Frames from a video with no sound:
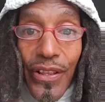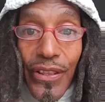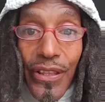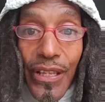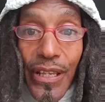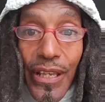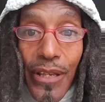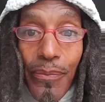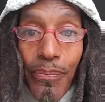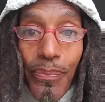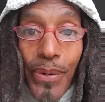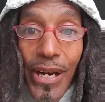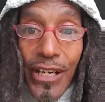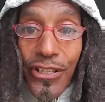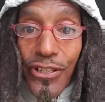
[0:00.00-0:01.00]
The
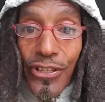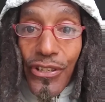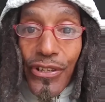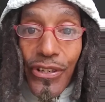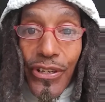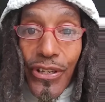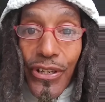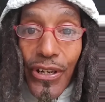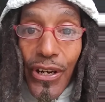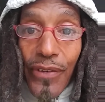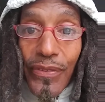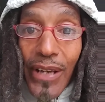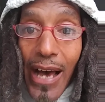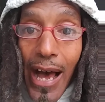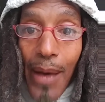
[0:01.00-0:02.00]
pressure
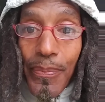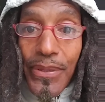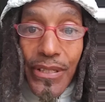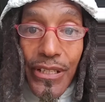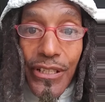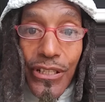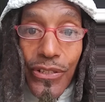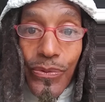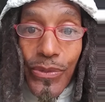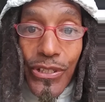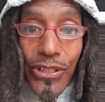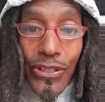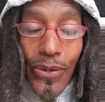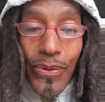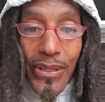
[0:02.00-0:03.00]
of the opposition
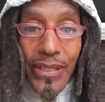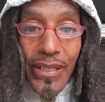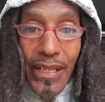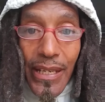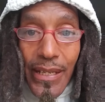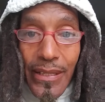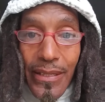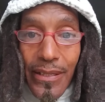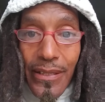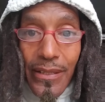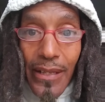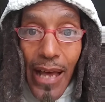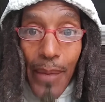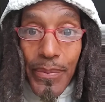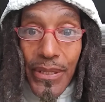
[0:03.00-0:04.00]
was so intense,
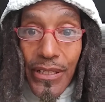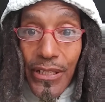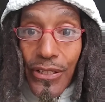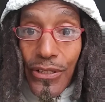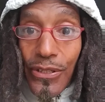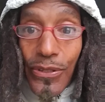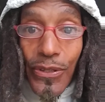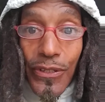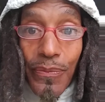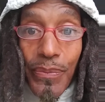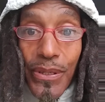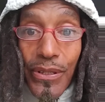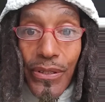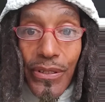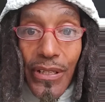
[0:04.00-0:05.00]
the opposition to those
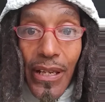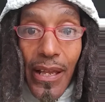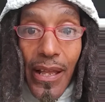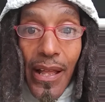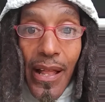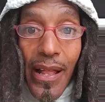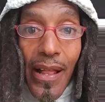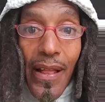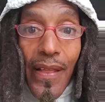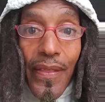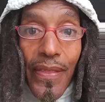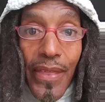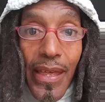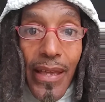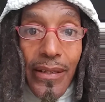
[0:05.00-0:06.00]
bills,
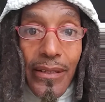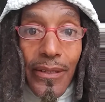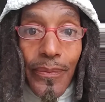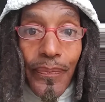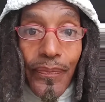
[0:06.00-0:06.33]
that